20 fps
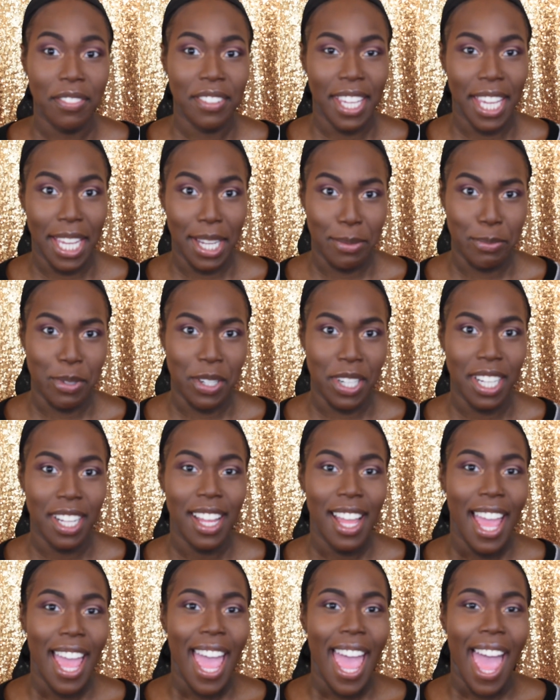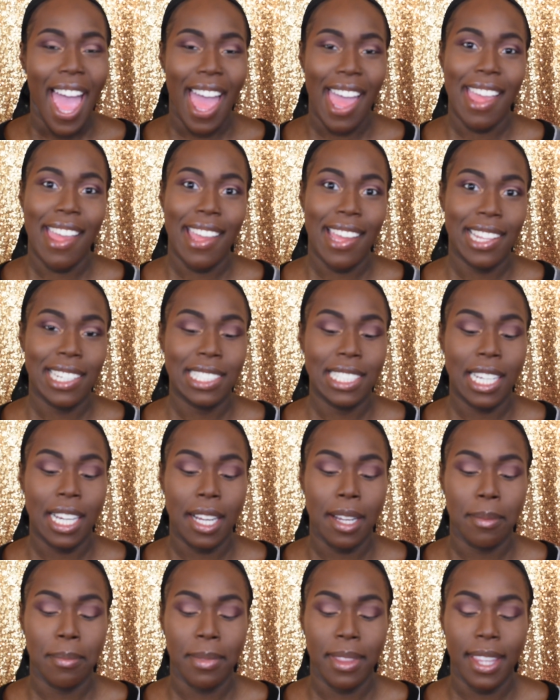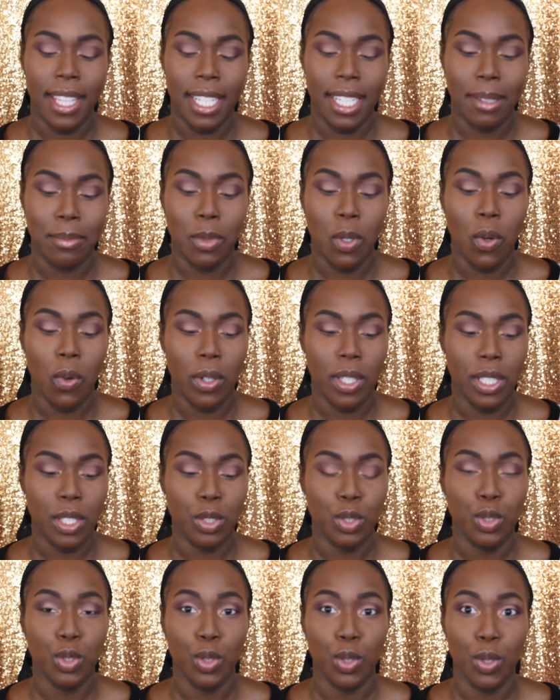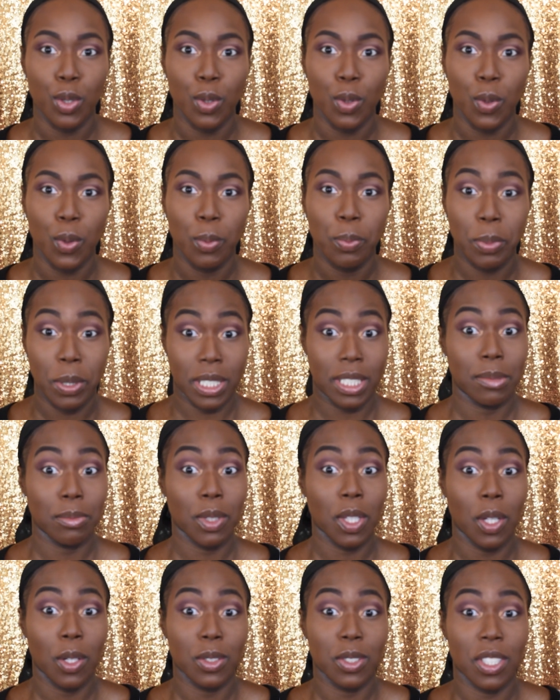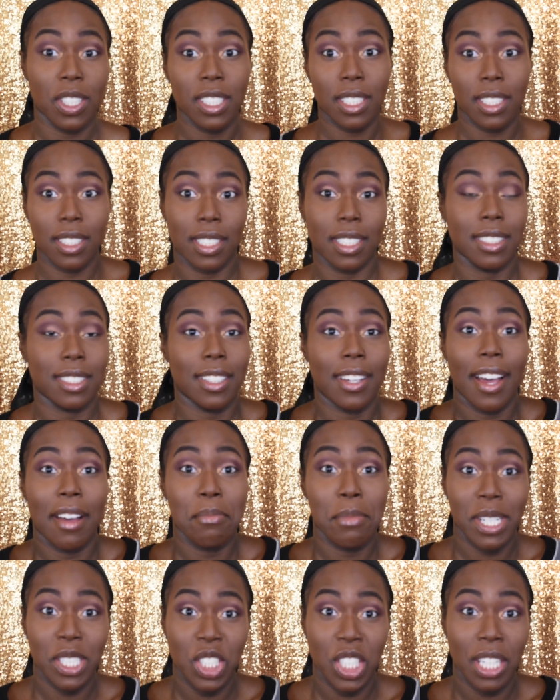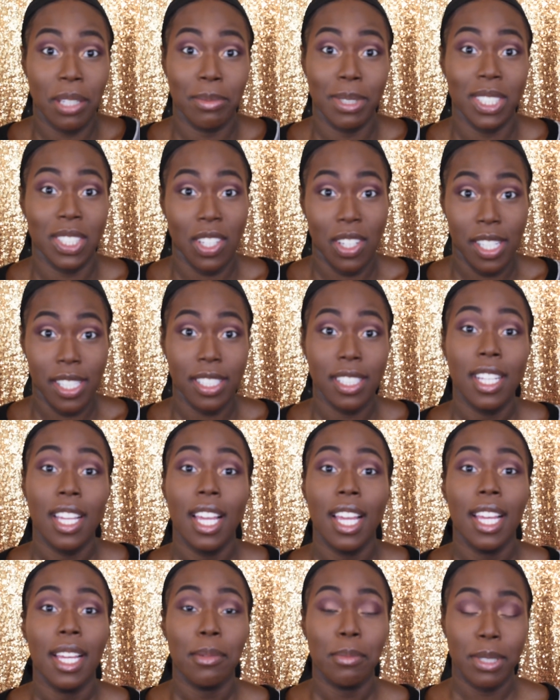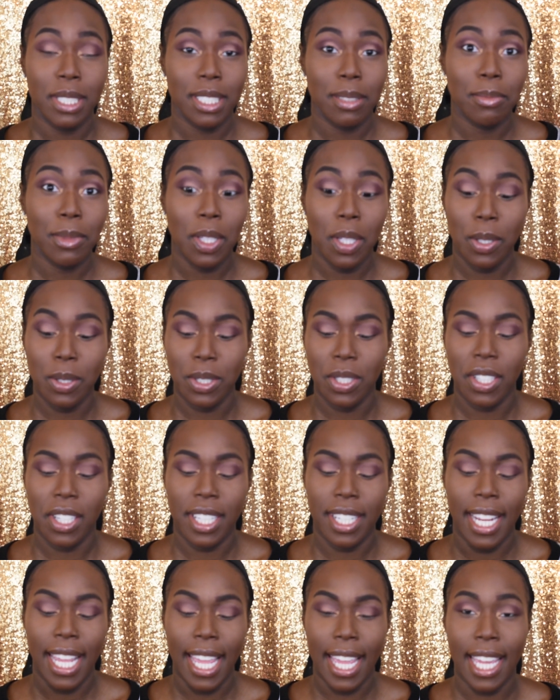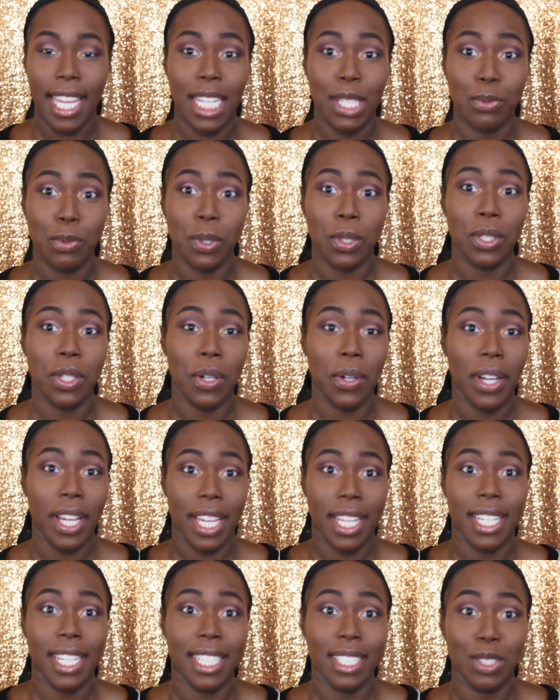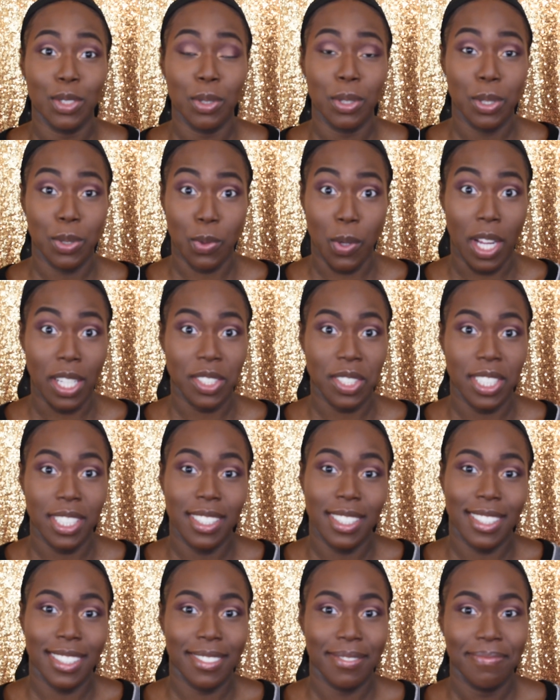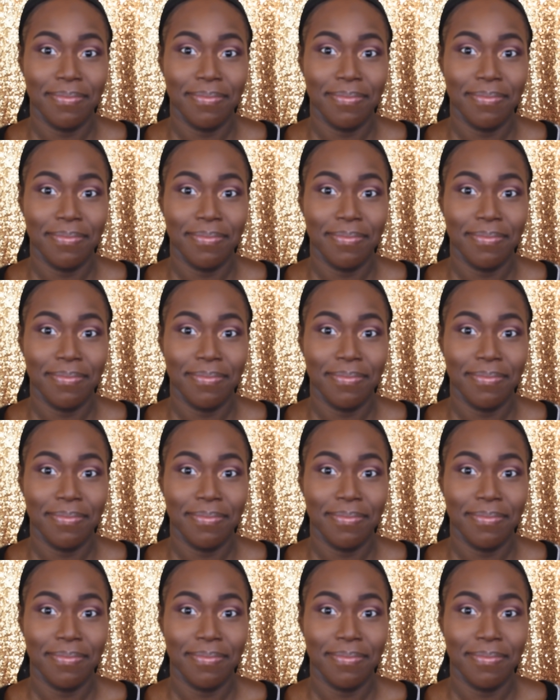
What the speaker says: camera, and then I'm going to put some clothes because I still have my jammies on. Put some clothes on and we'll go ahead and do the swatches.